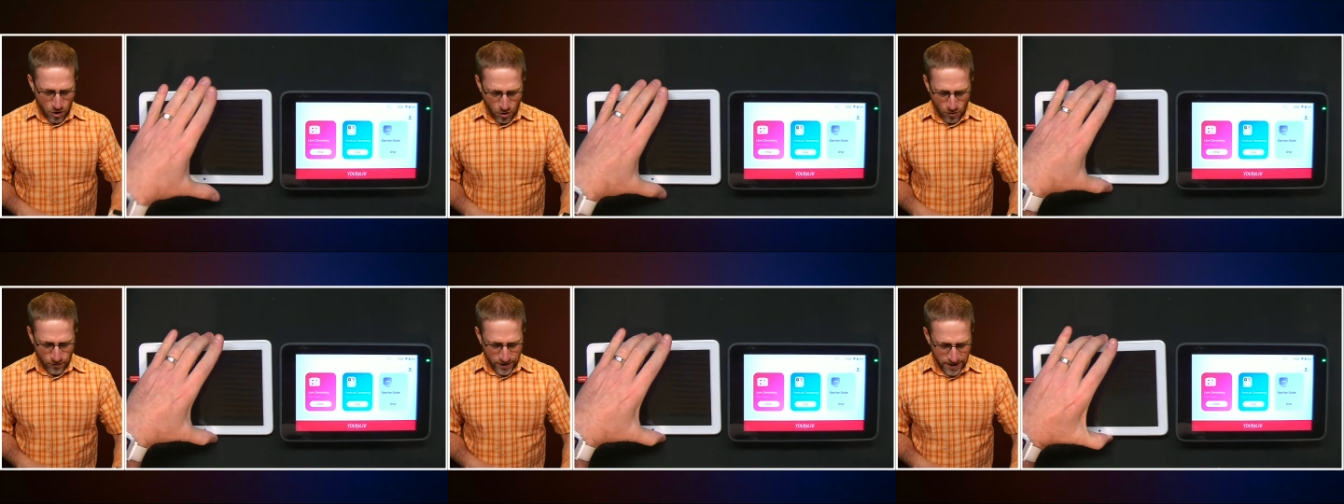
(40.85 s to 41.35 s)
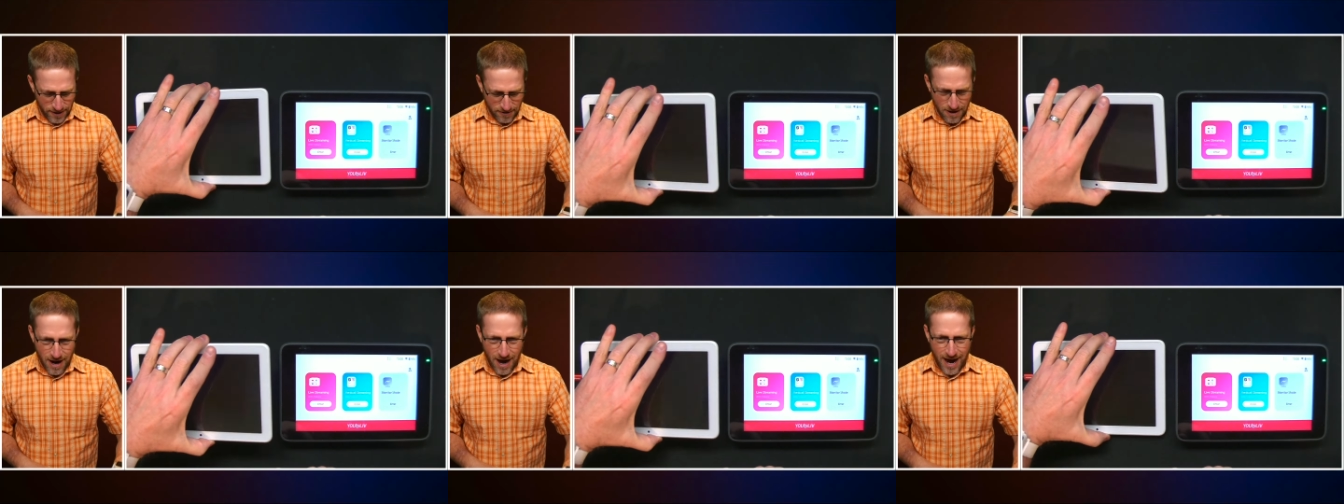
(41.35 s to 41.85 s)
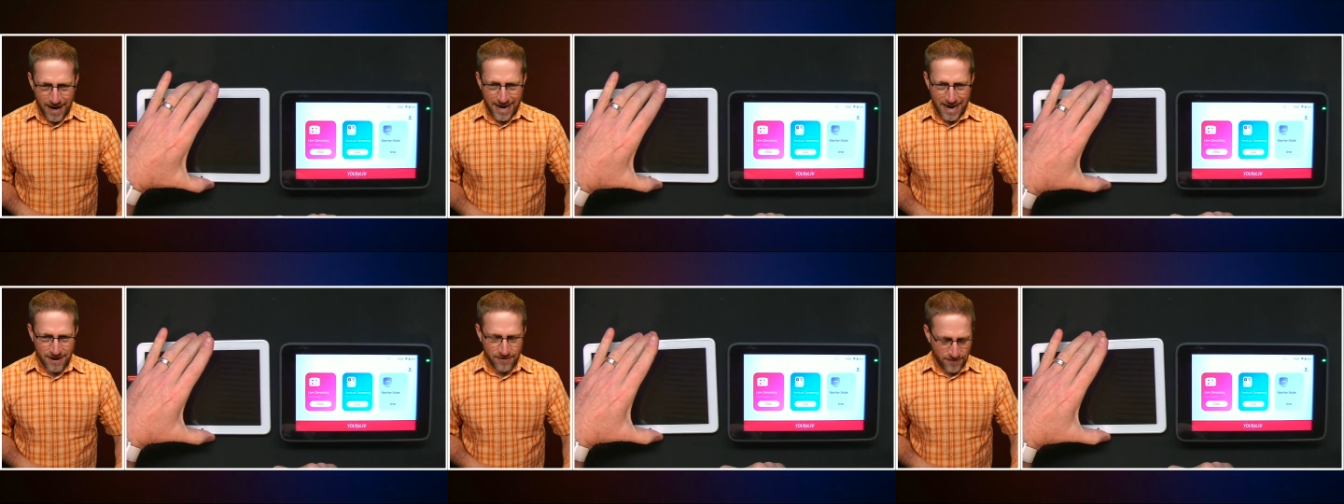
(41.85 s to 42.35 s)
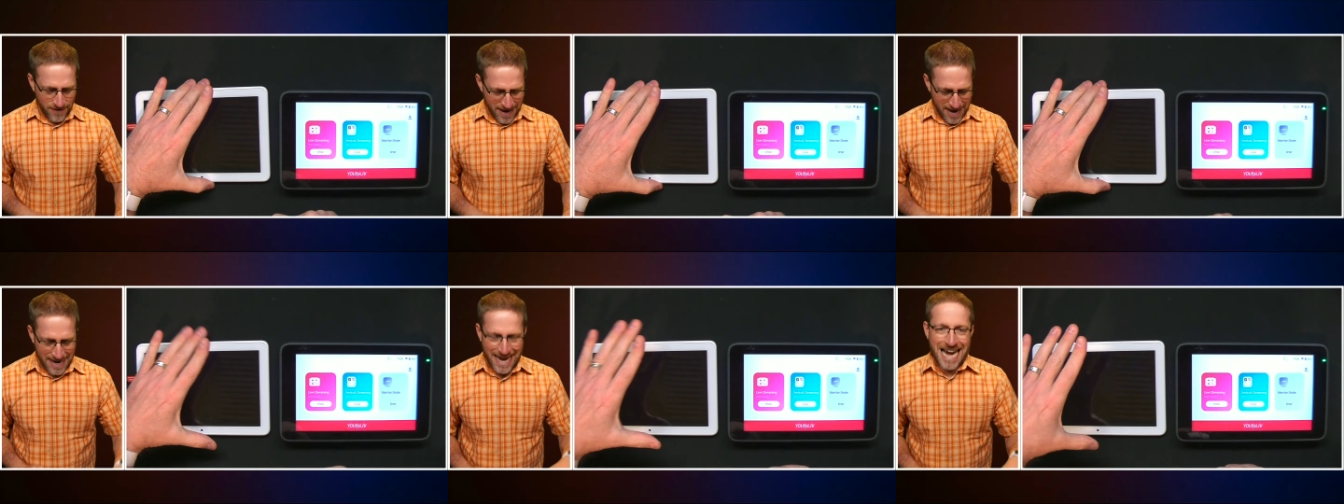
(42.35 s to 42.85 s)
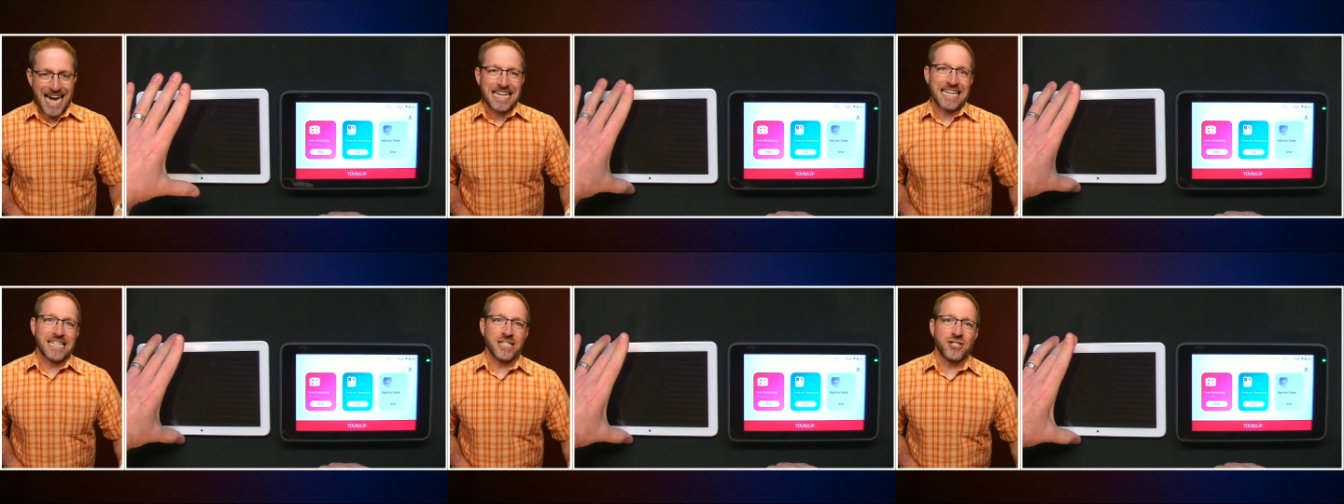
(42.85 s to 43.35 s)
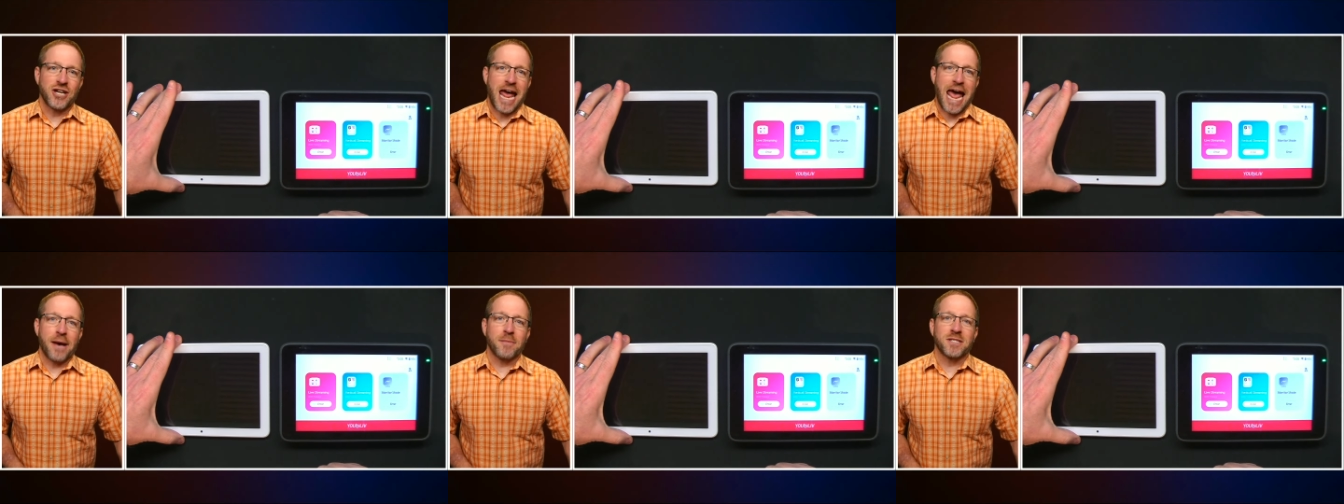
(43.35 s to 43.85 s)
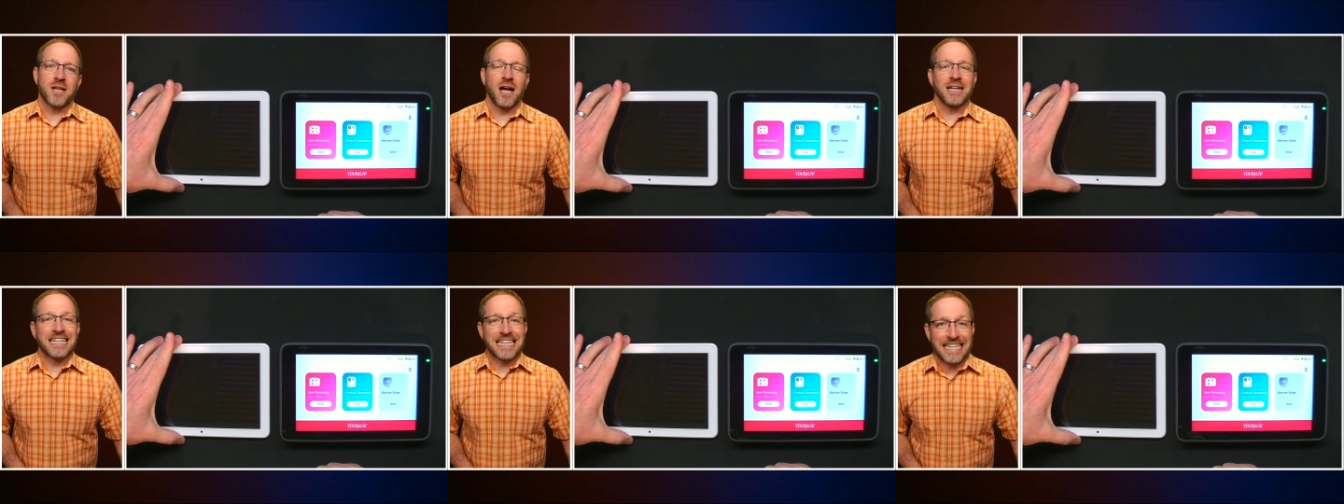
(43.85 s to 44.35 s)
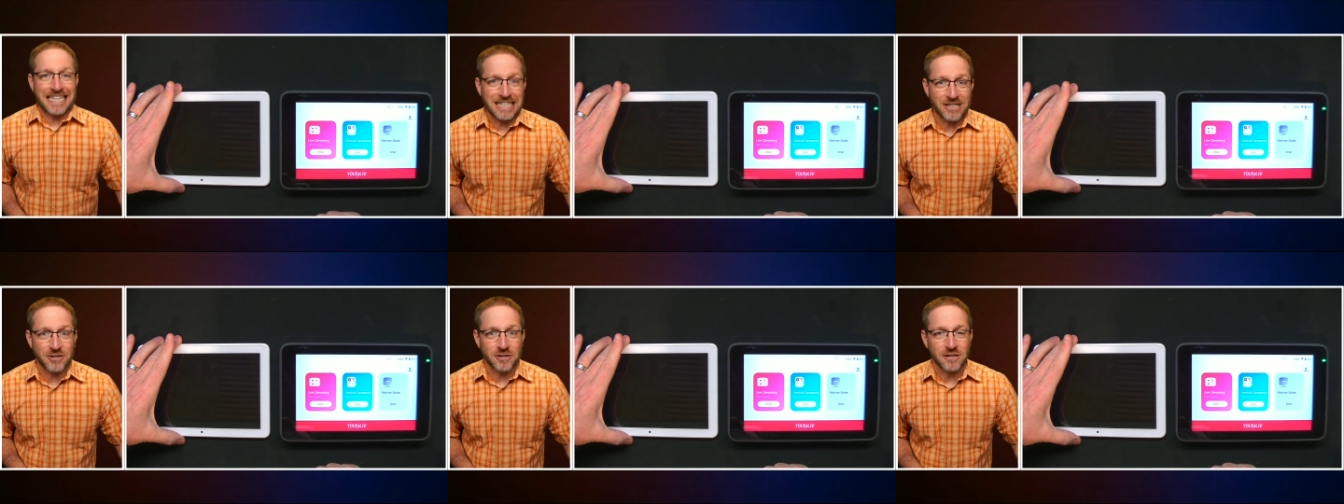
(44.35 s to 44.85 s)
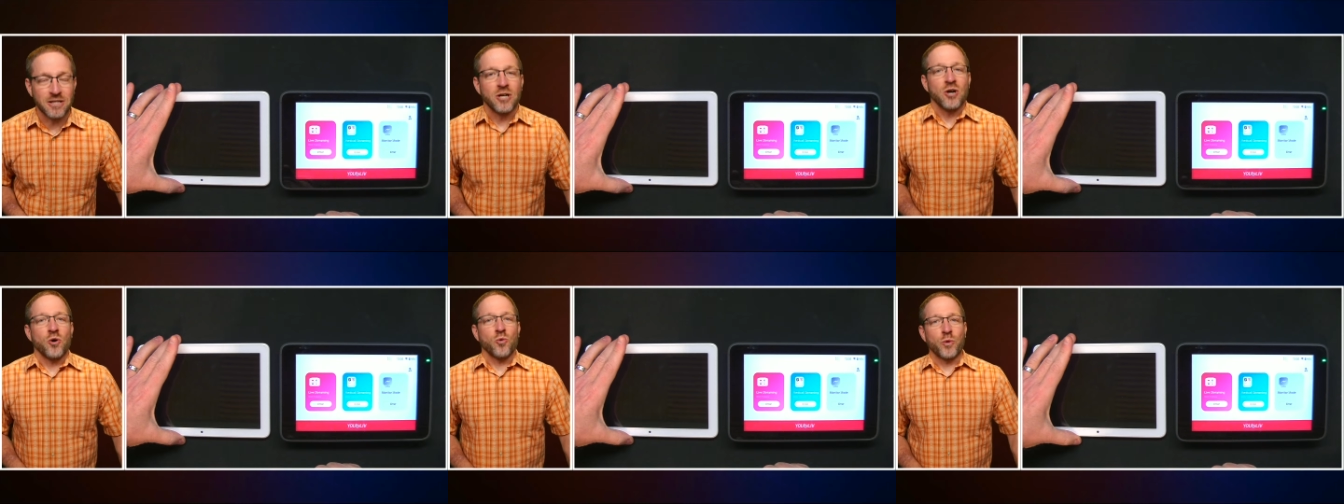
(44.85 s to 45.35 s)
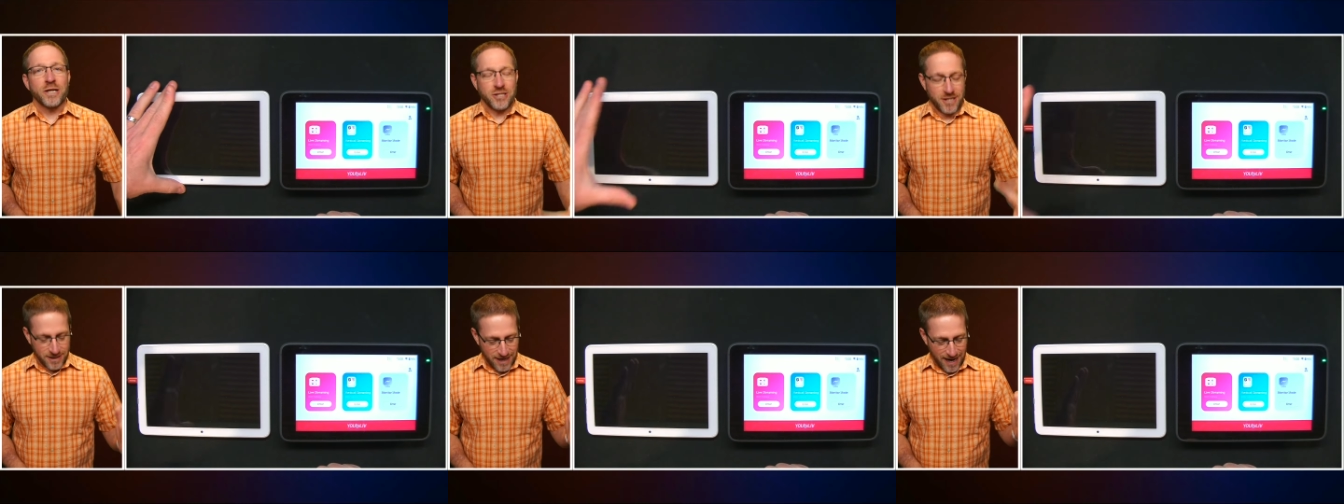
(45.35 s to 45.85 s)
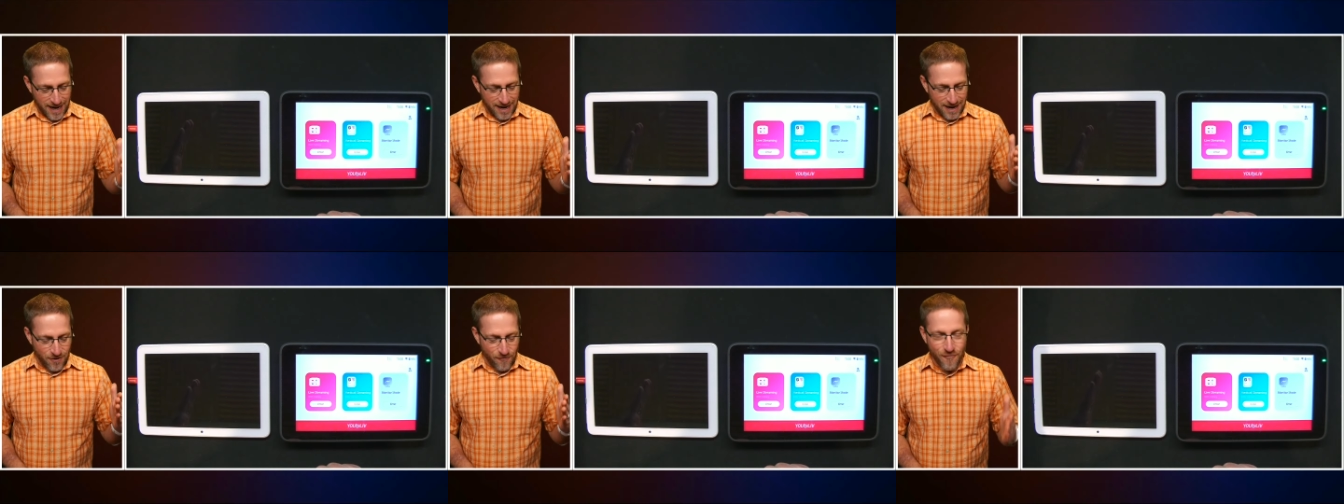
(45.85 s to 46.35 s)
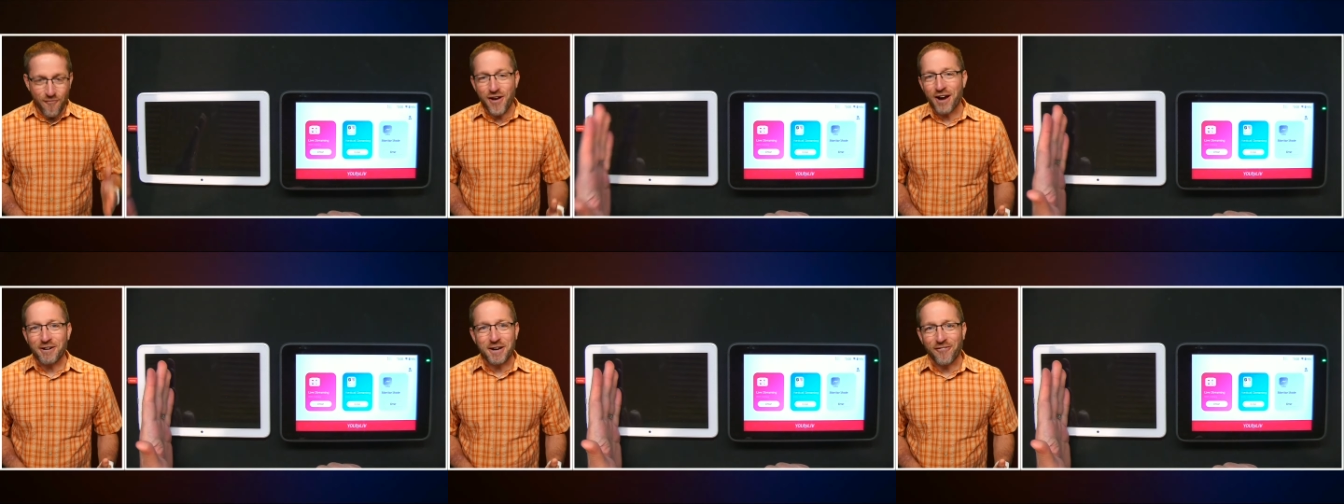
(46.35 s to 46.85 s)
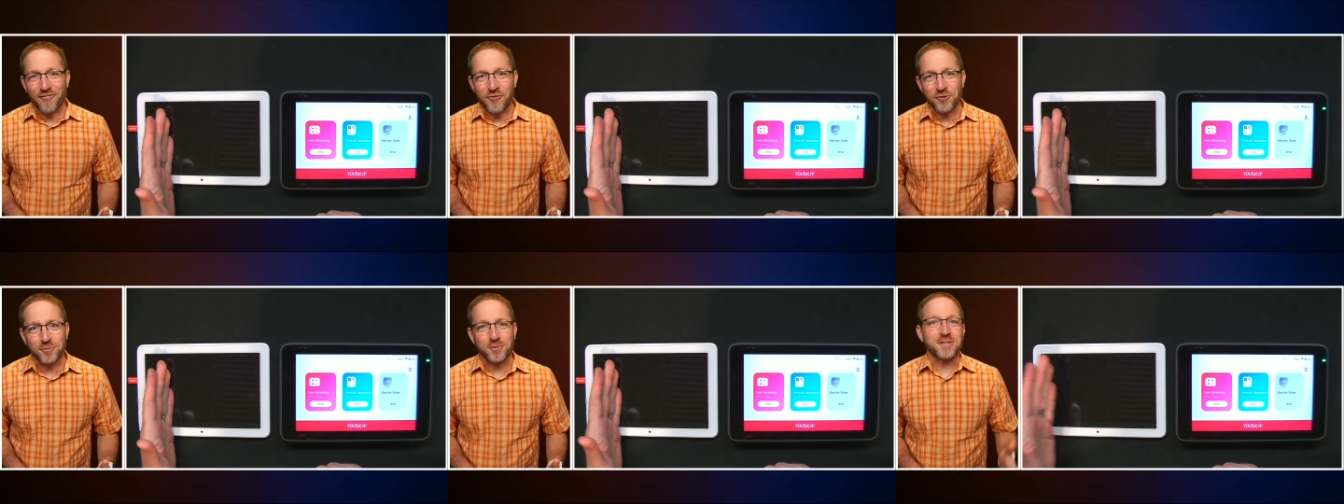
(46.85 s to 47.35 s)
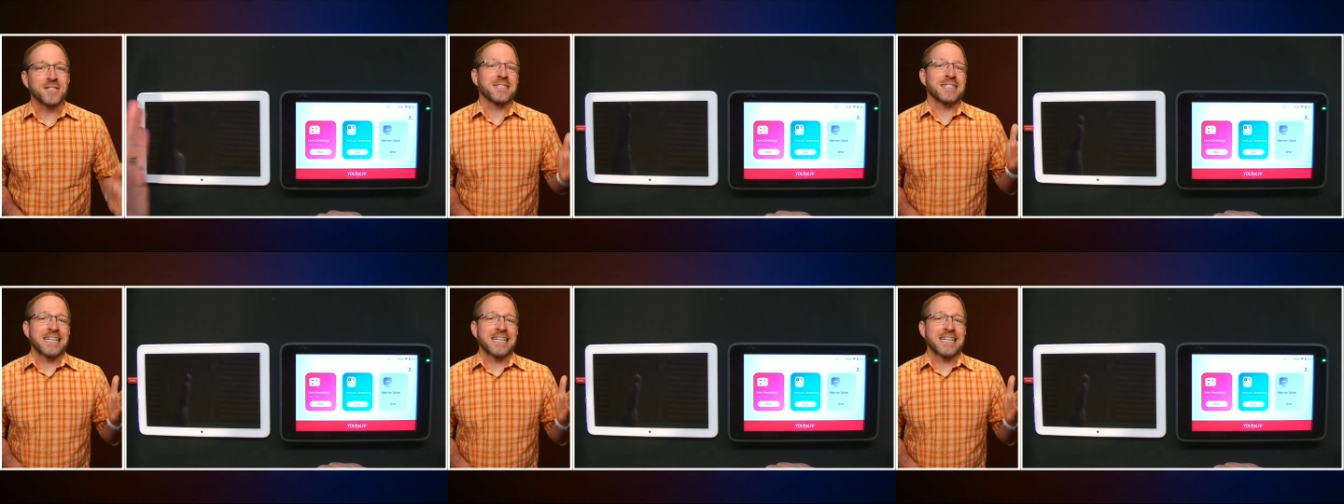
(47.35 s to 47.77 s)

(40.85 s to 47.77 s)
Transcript: Over here, I have an 8-inch Amazon Kindle, which is a very affordable